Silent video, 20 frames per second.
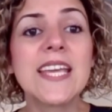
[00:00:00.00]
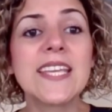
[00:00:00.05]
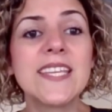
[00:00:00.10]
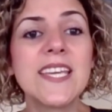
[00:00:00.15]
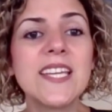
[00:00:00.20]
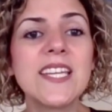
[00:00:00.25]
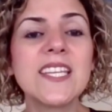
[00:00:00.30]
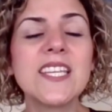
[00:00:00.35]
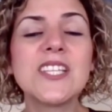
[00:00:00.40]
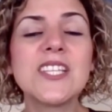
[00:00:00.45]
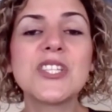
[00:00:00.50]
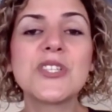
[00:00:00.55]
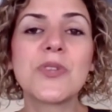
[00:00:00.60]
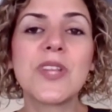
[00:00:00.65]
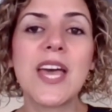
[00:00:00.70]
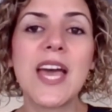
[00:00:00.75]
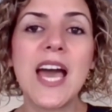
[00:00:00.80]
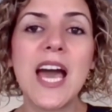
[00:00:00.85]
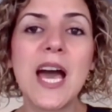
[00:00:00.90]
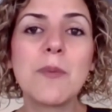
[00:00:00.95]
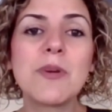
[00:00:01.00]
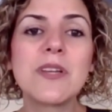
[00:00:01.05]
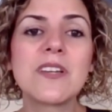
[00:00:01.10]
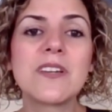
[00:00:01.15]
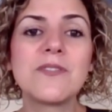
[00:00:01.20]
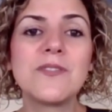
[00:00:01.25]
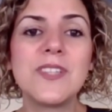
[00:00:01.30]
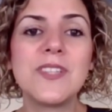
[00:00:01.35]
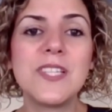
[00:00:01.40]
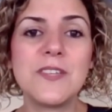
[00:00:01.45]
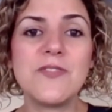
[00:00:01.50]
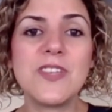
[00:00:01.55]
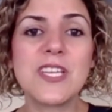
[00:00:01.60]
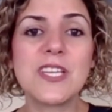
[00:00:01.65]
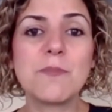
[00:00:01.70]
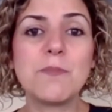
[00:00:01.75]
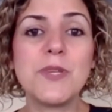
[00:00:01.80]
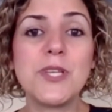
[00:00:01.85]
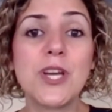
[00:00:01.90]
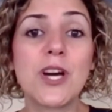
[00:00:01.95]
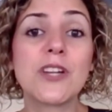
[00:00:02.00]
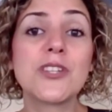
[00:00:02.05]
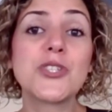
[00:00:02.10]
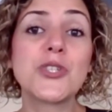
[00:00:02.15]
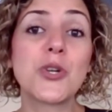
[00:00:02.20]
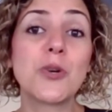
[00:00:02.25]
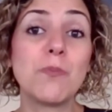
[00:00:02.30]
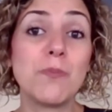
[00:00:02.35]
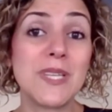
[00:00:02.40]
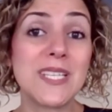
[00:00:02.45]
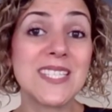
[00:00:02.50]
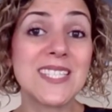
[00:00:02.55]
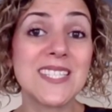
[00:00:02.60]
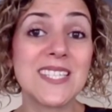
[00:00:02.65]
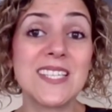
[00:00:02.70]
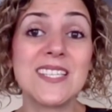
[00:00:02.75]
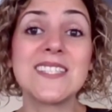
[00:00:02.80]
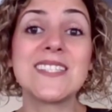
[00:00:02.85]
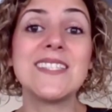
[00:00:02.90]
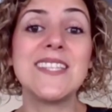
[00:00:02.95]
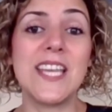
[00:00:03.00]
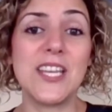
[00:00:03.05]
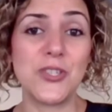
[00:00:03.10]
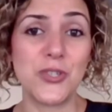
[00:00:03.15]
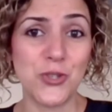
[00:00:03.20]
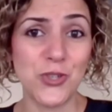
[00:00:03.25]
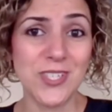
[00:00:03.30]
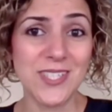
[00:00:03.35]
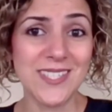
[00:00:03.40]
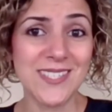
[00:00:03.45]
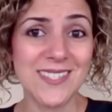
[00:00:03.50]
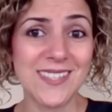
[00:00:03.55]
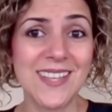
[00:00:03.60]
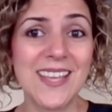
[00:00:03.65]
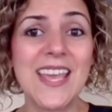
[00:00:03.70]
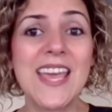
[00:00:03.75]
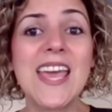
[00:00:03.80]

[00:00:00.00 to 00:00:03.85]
Getting into the habit of living beyond your means is dangerous